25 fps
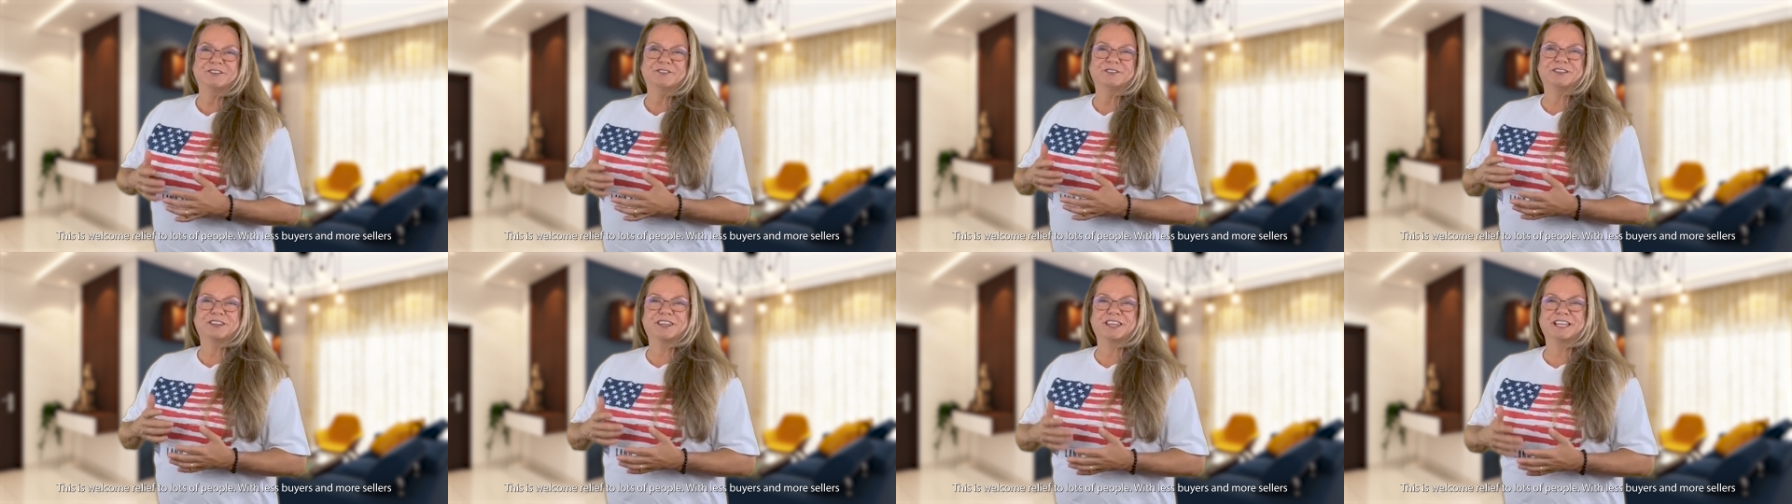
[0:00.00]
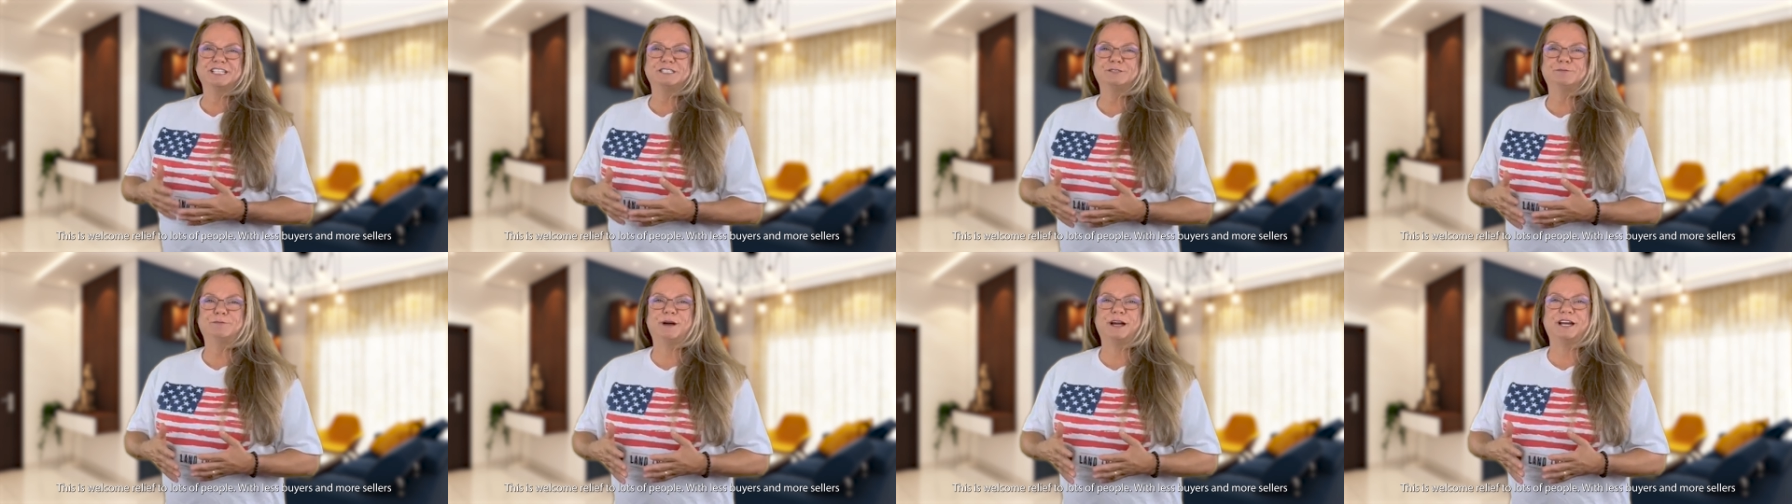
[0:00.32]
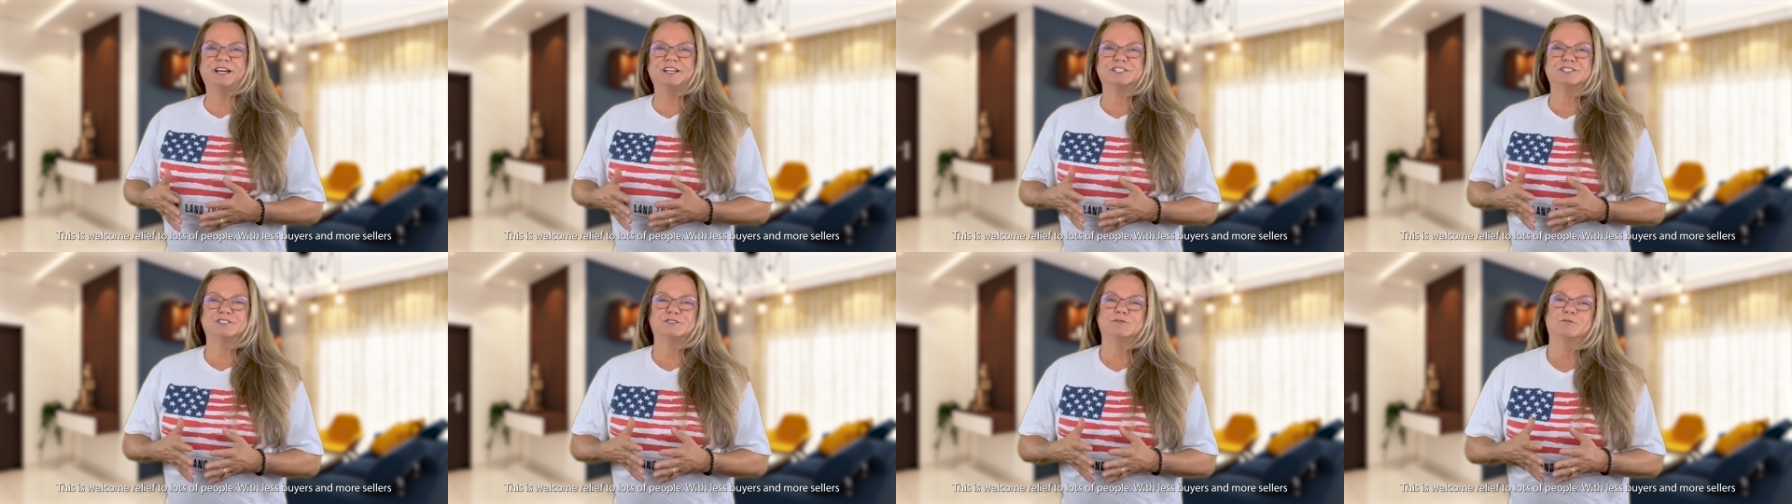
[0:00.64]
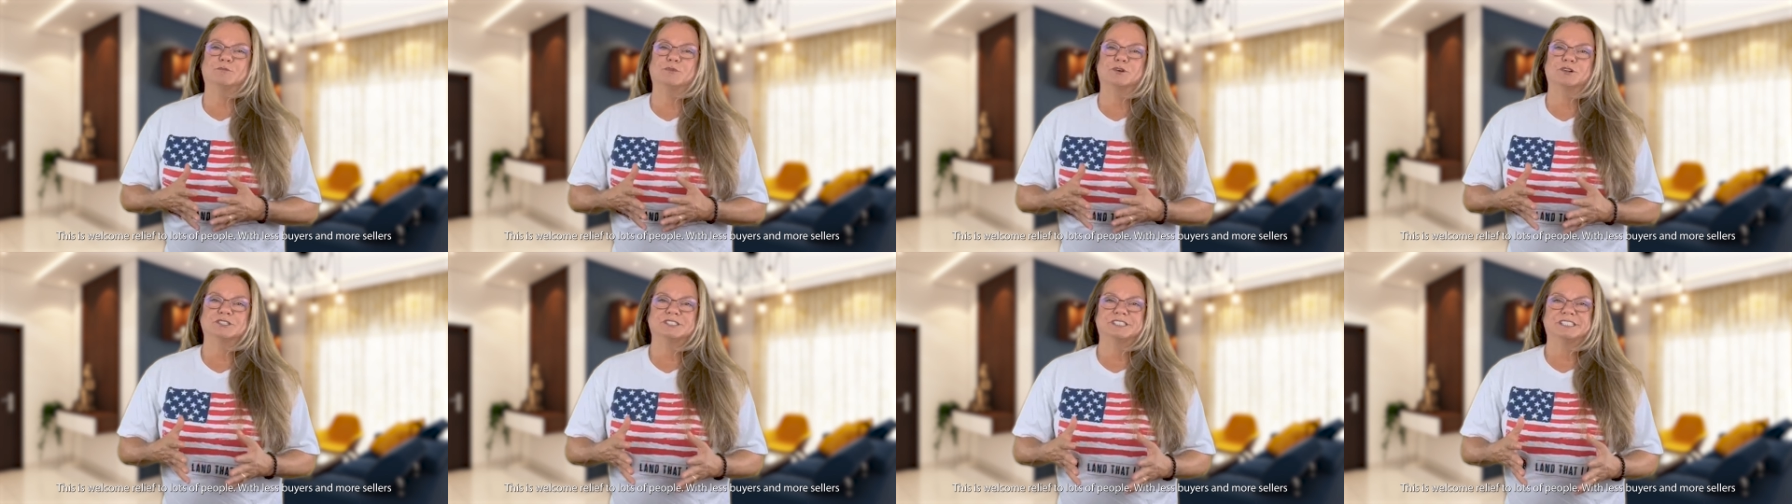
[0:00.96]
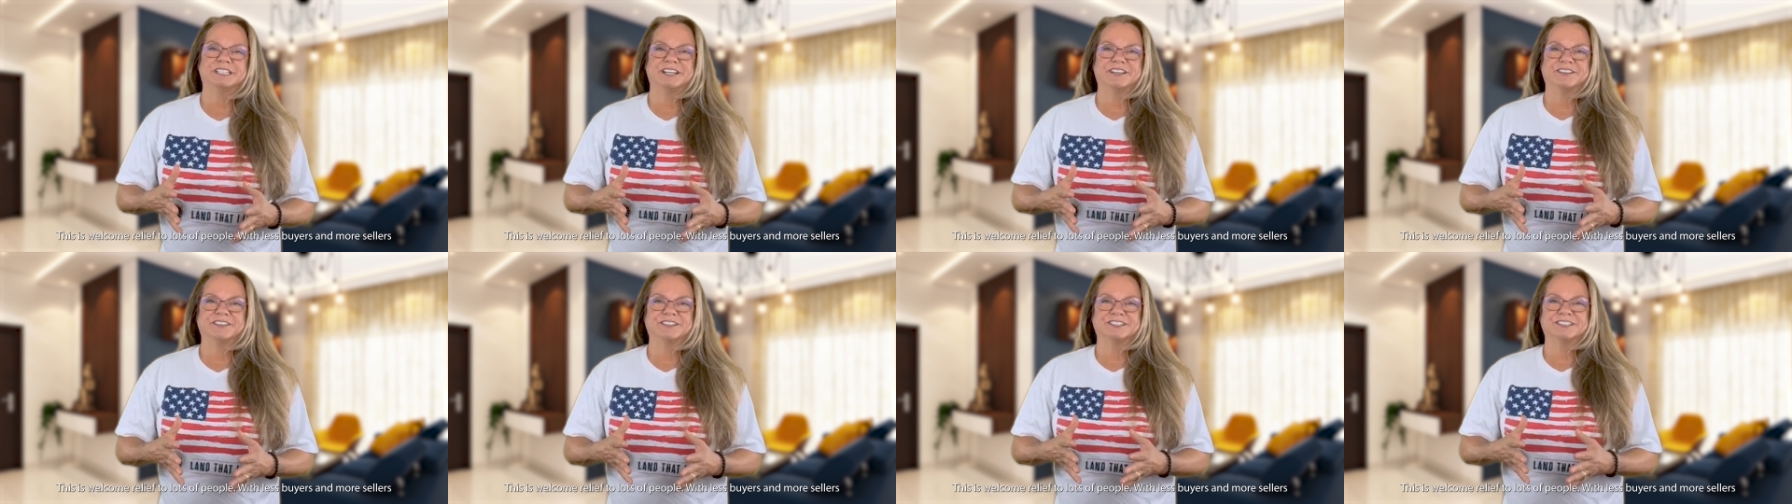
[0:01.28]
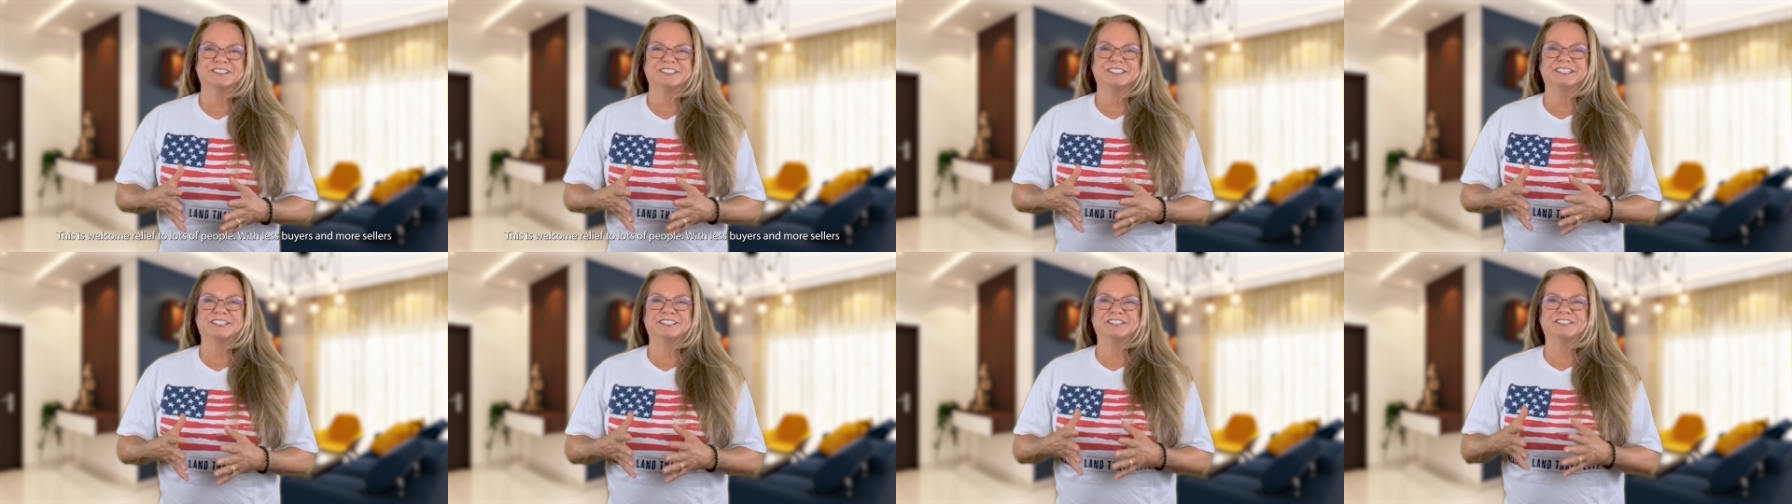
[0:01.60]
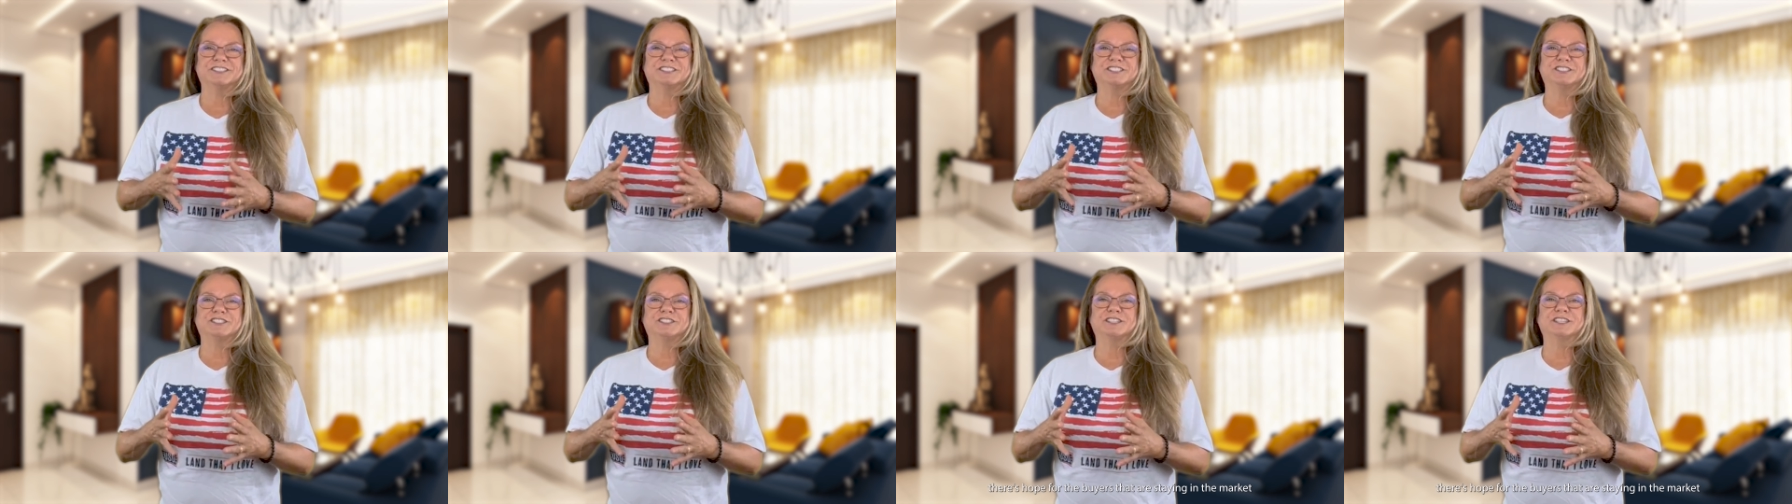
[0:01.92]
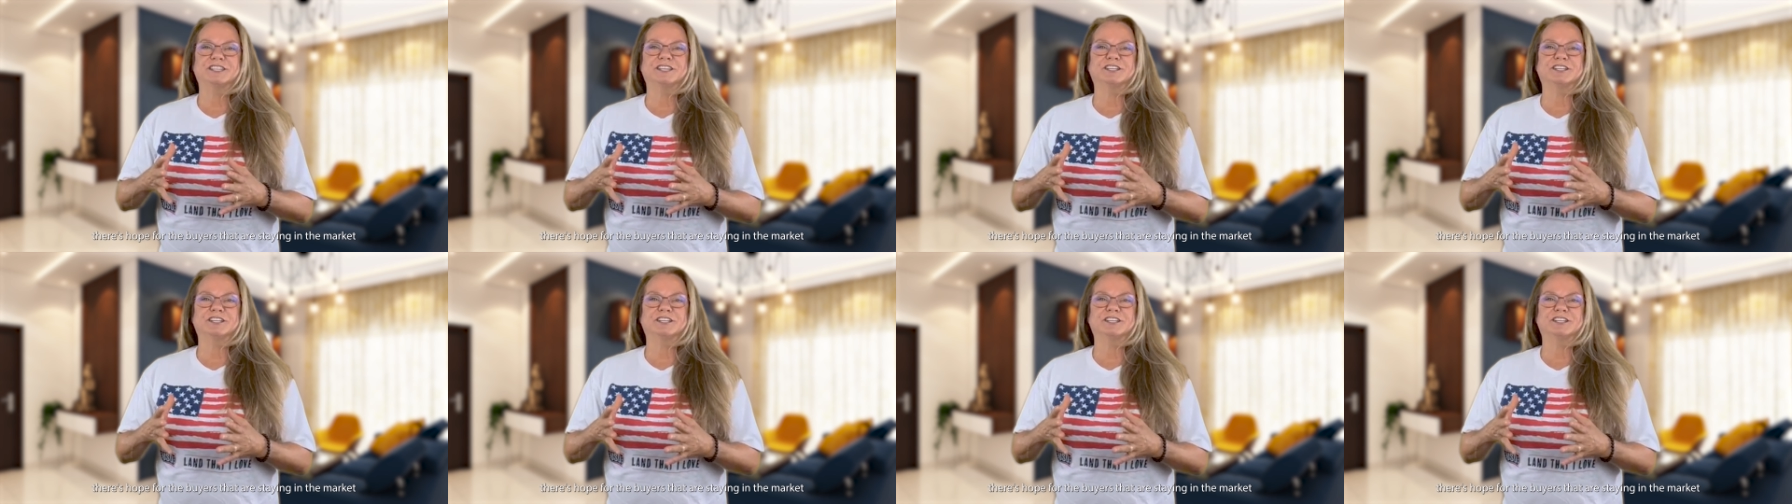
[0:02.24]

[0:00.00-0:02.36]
With less buyers and more sellers, there's,